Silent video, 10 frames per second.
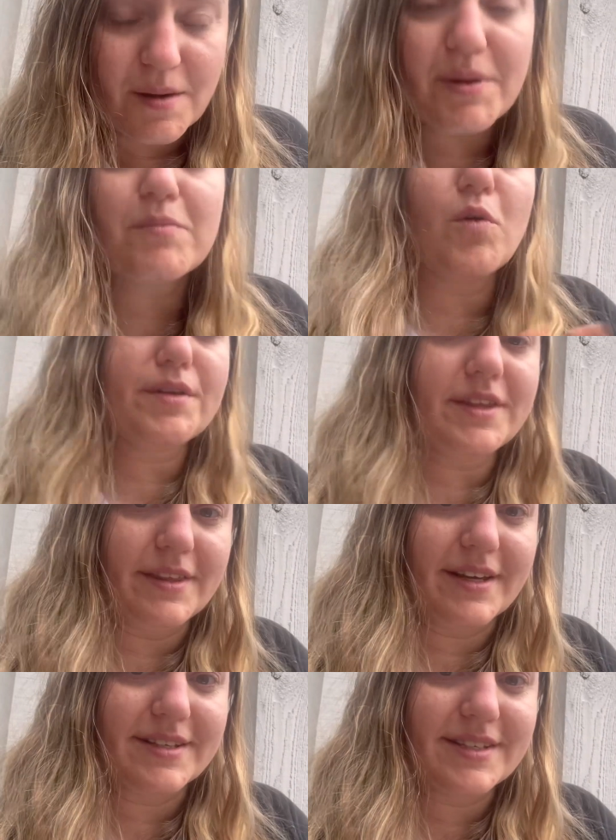But more than
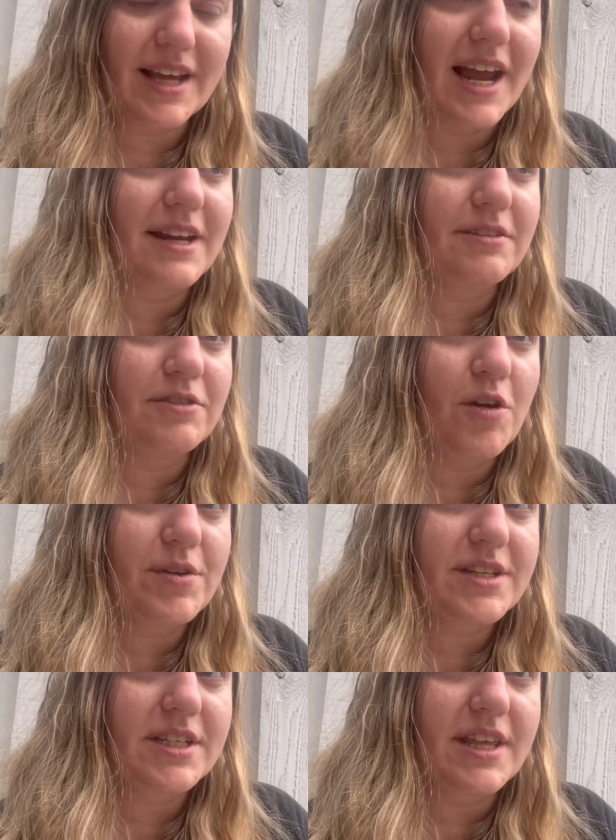this, I
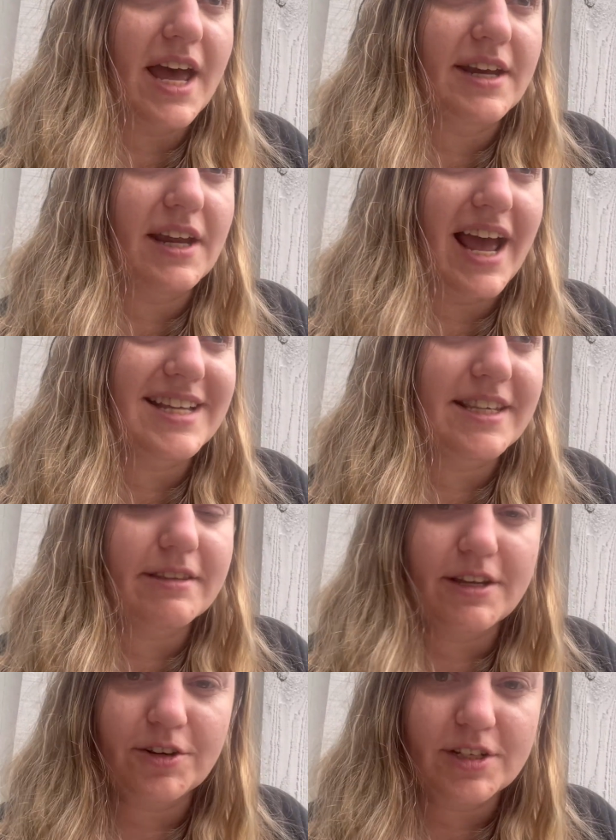noticed that as a
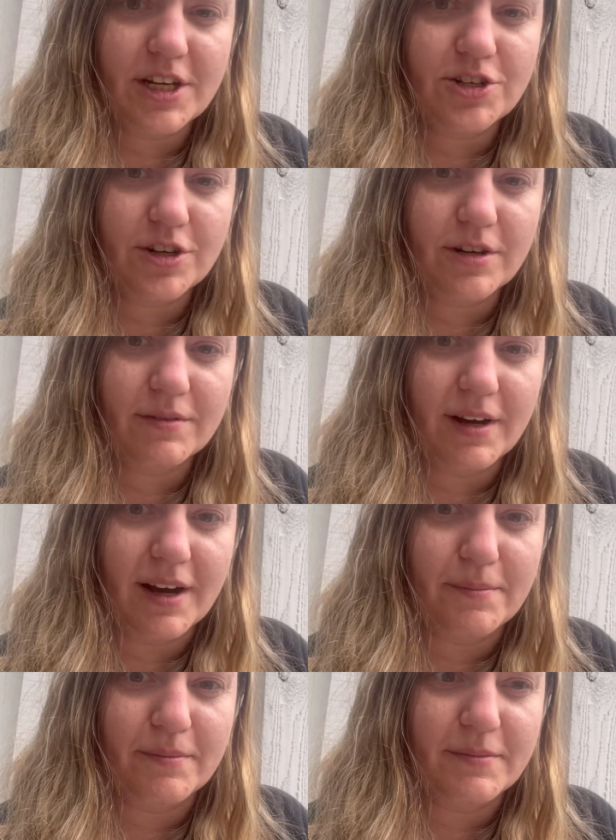theater teacher,
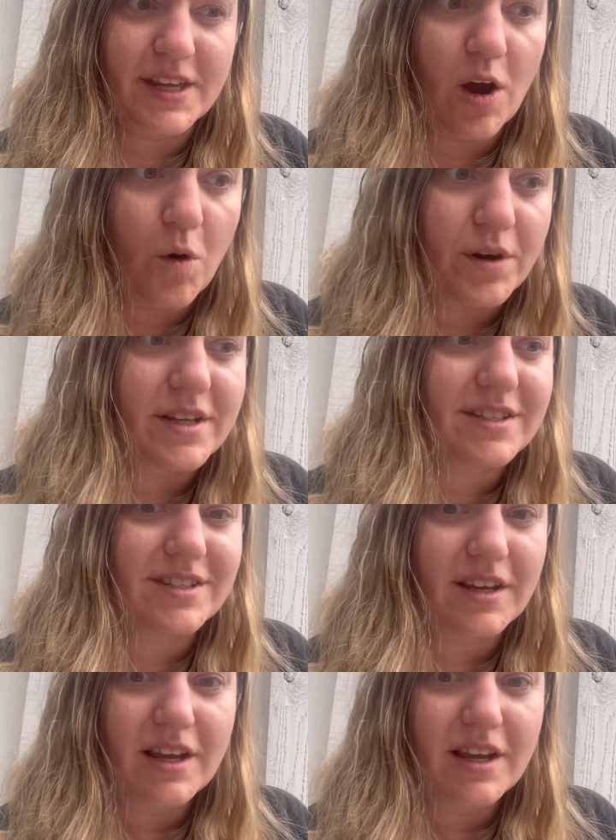the onus